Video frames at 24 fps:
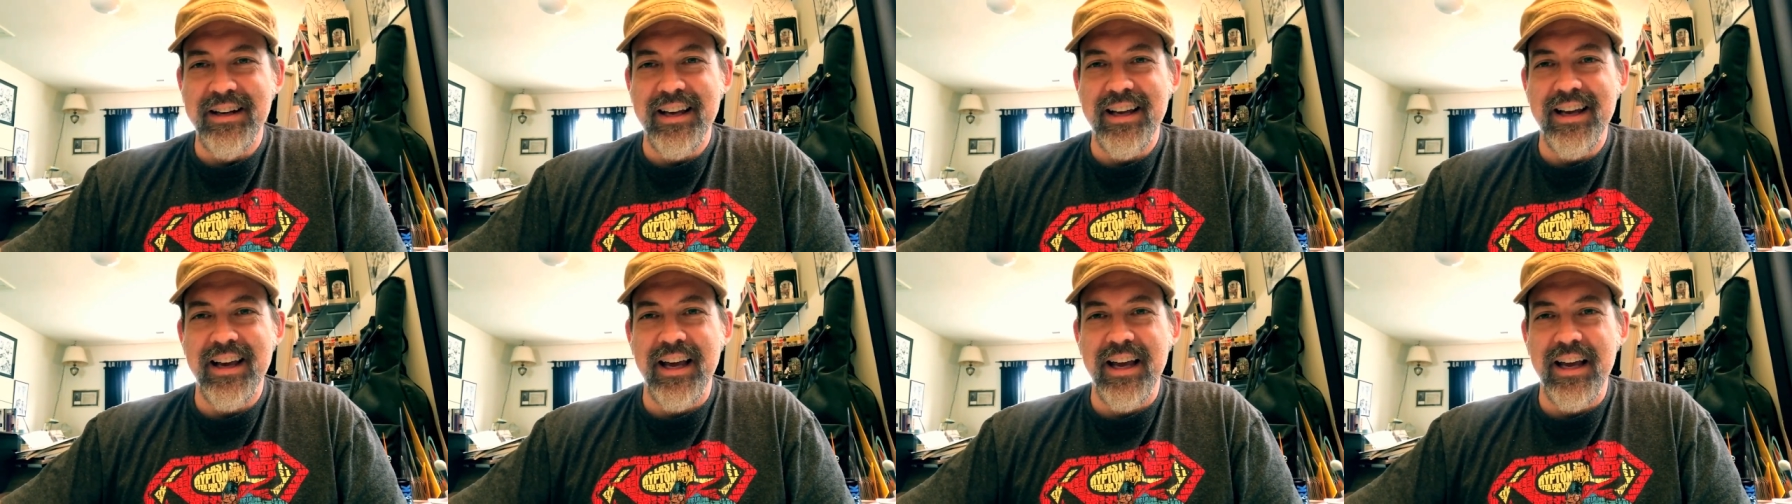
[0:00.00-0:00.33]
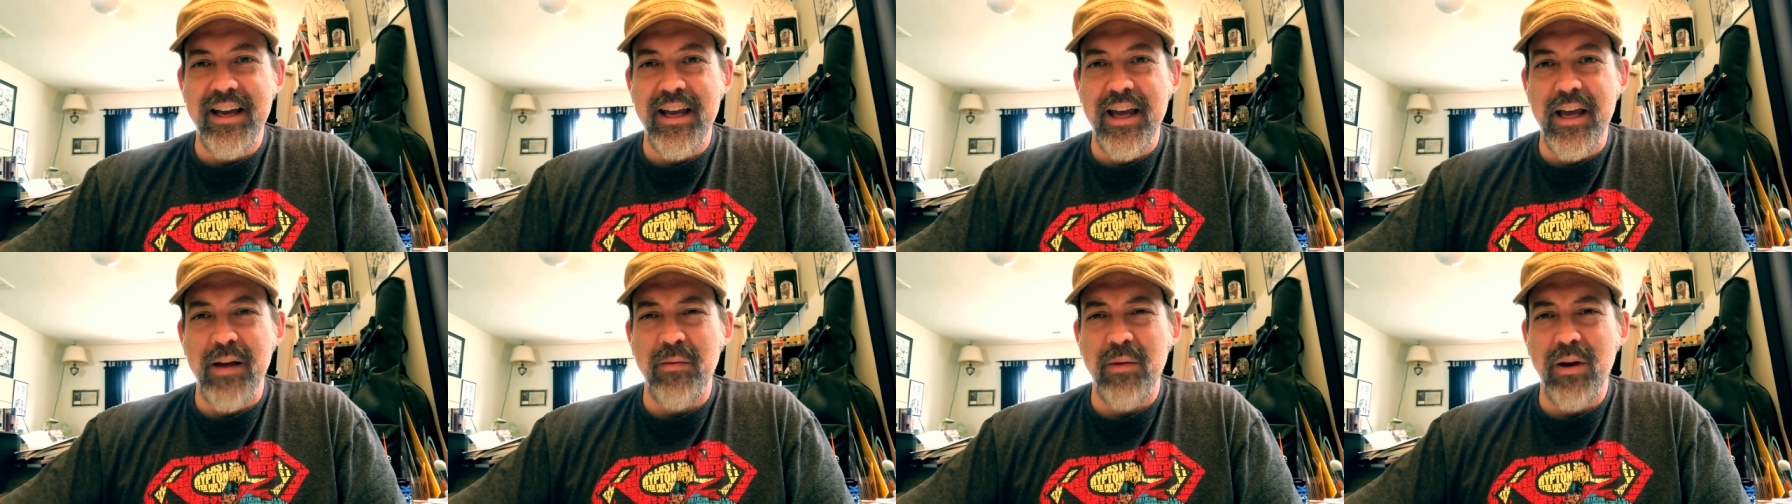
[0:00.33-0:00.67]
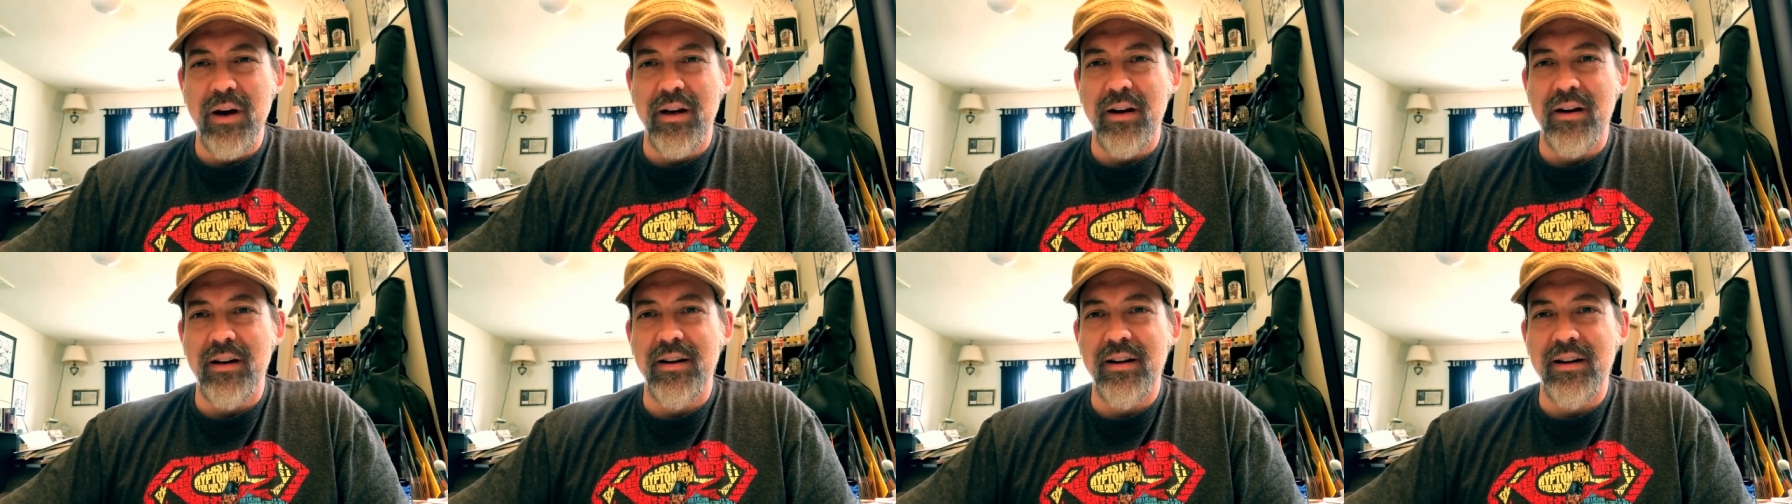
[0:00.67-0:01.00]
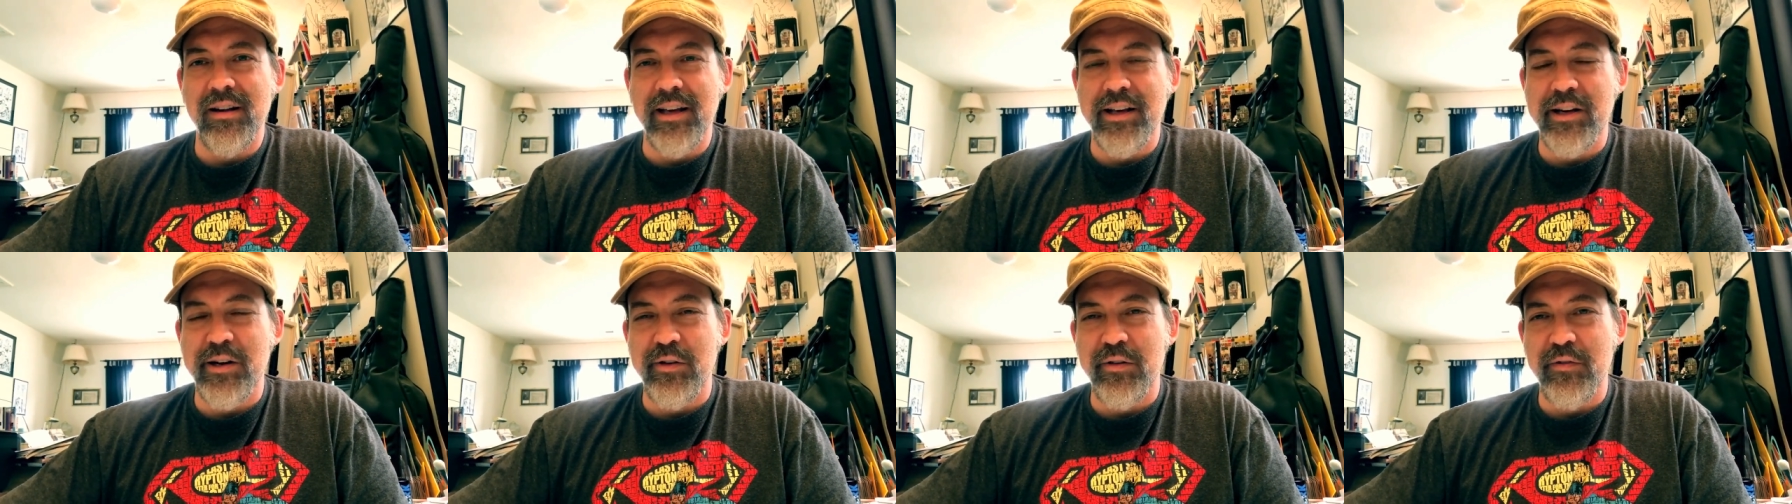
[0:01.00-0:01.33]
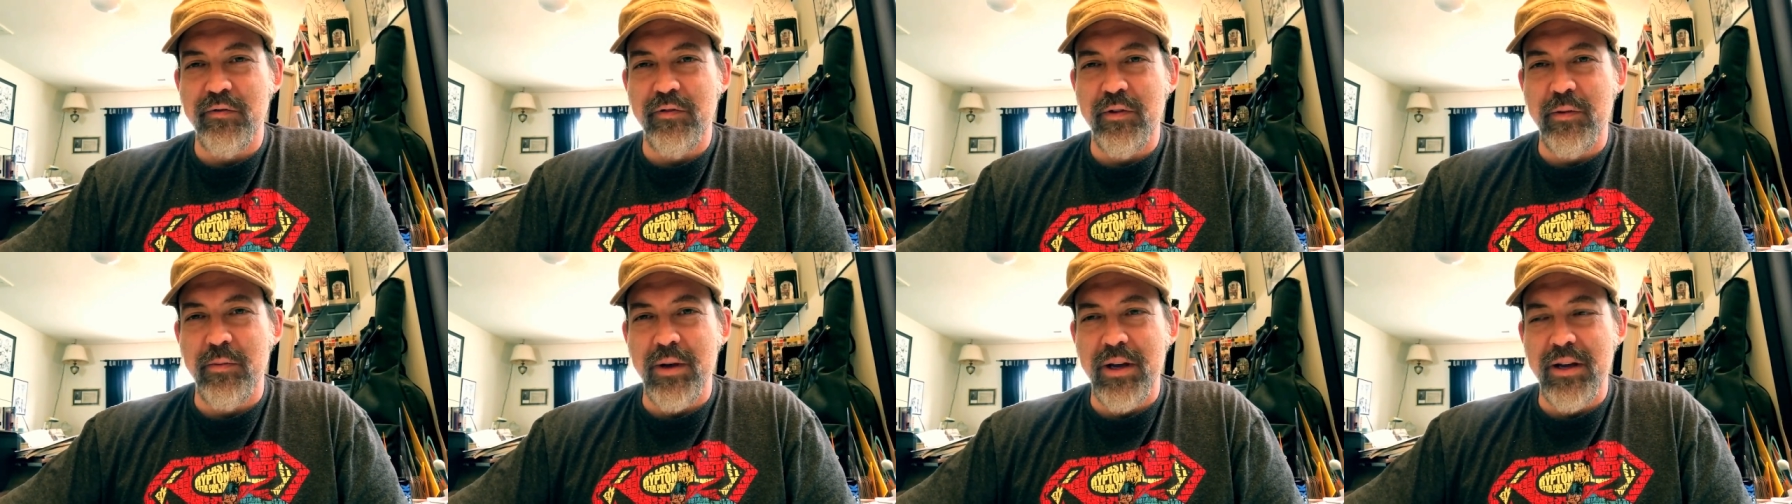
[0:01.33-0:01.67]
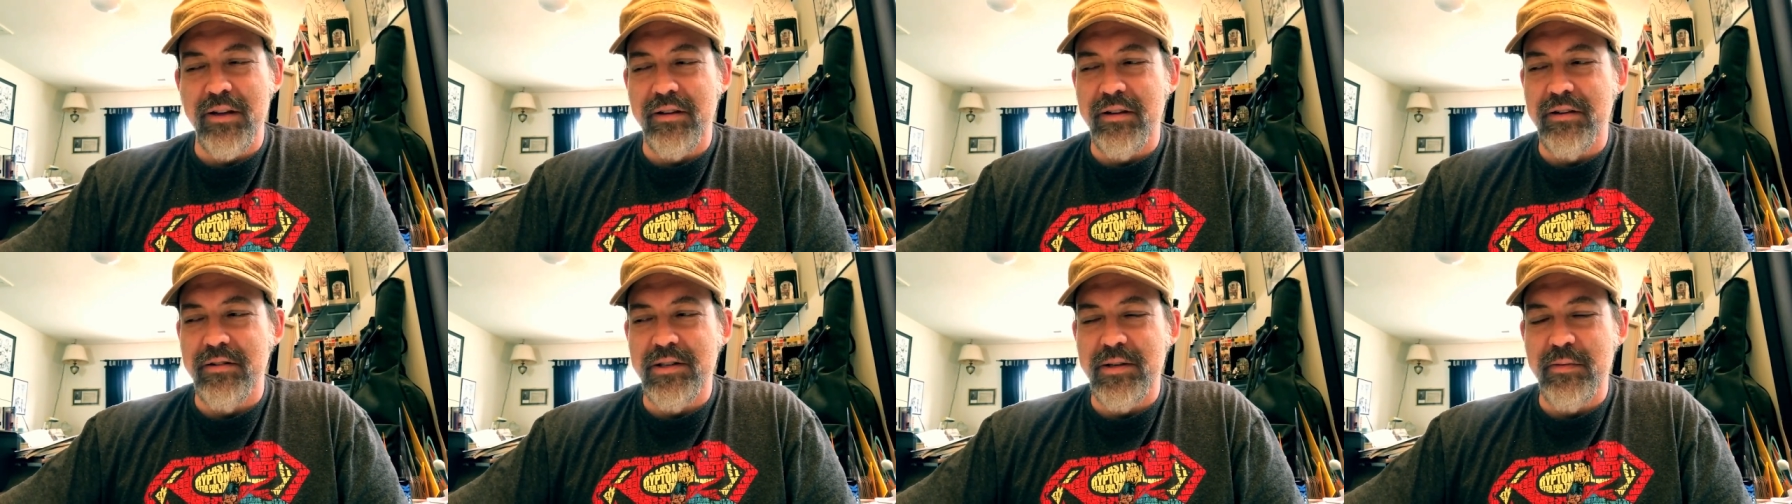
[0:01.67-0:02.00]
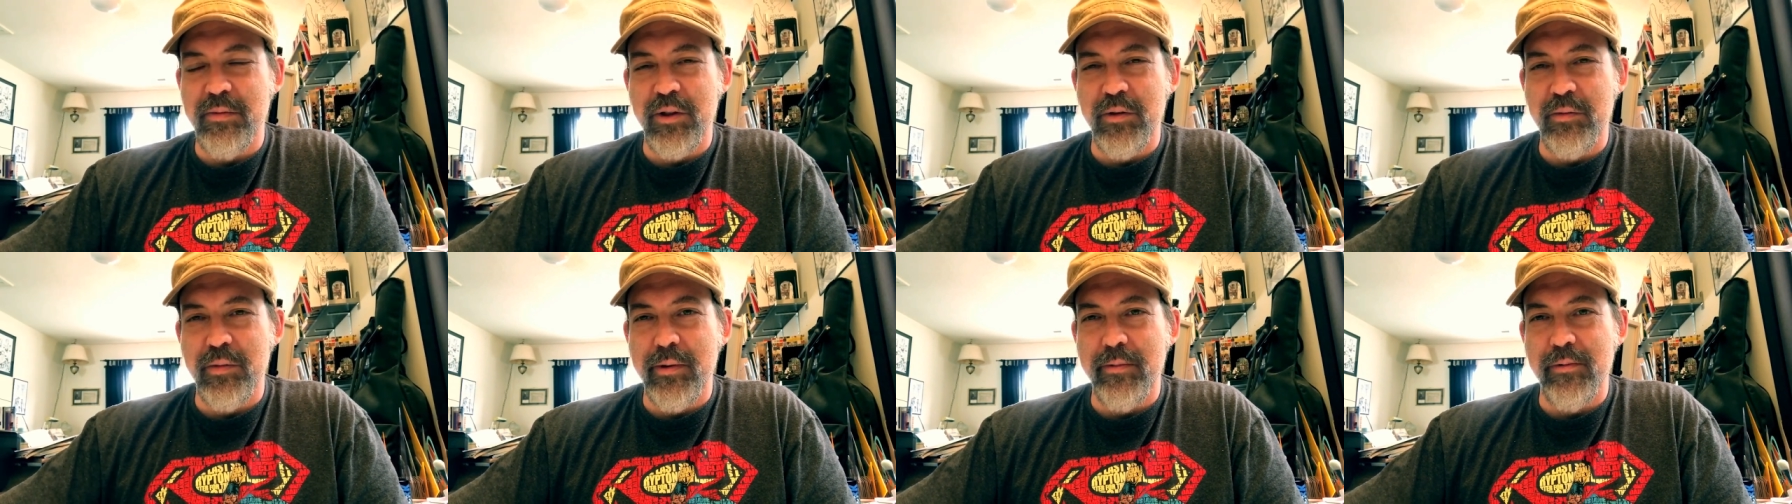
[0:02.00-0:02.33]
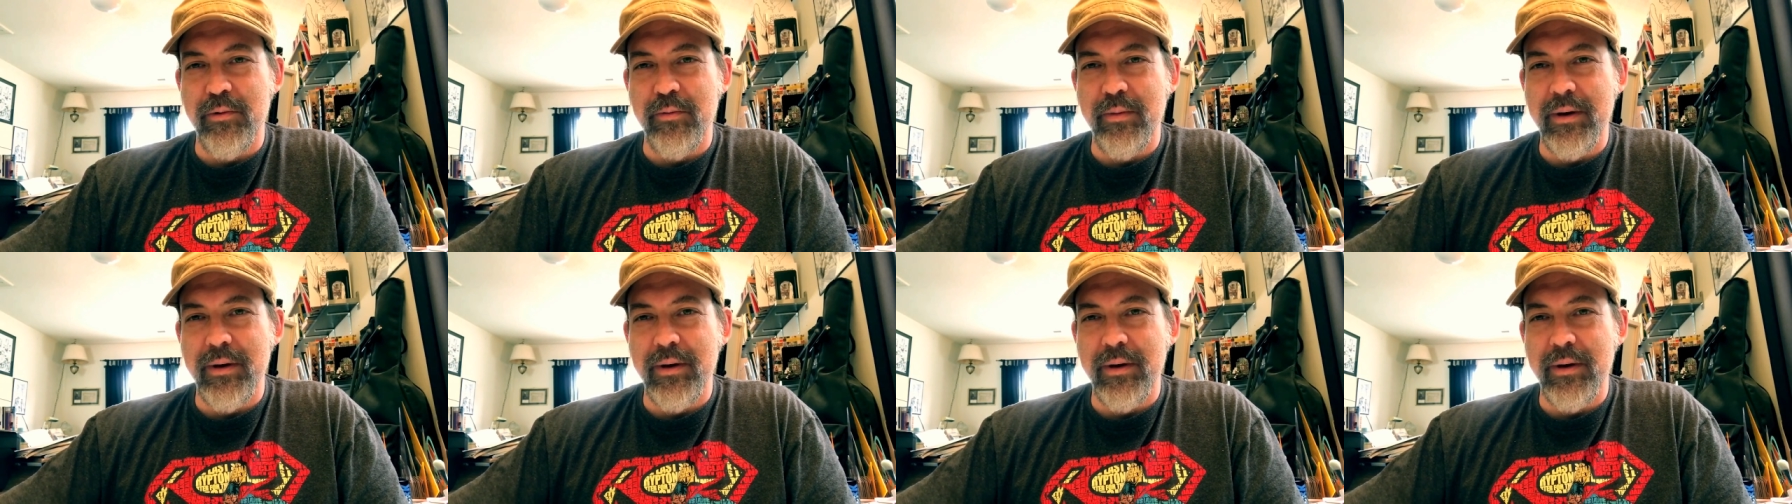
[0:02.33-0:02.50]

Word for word: it came kind of later for me than some other people.